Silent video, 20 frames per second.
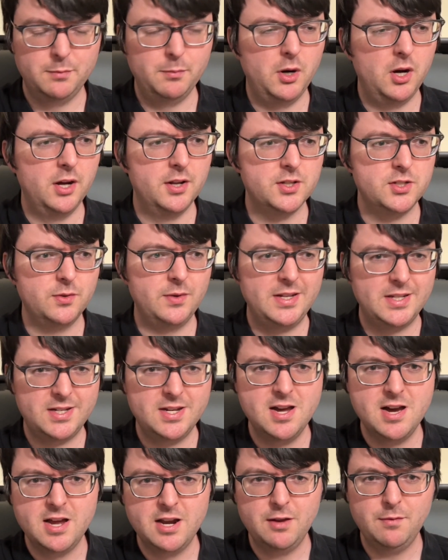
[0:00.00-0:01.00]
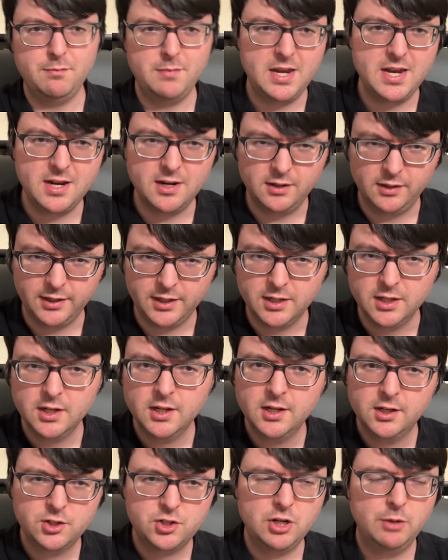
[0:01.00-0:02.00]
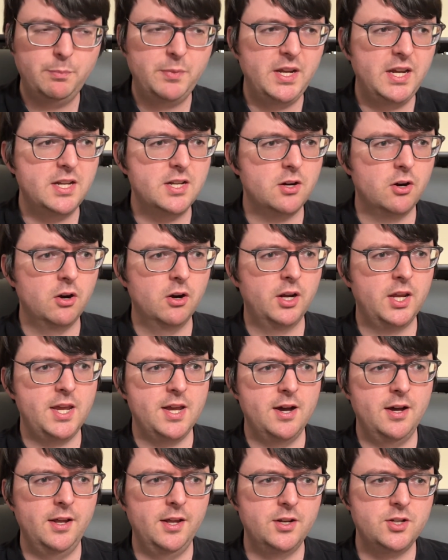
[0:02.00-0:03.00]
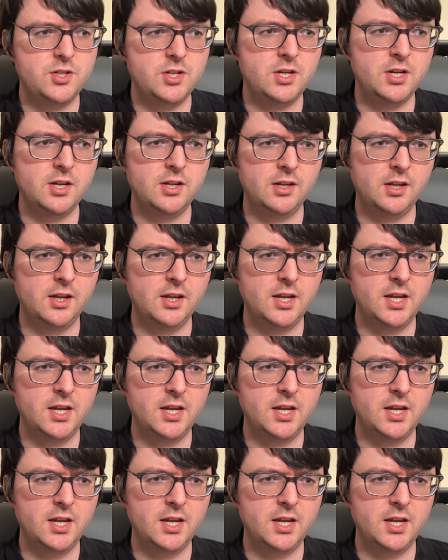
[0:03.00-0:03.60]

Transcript: on. So he's not immediately jumping into archaeology.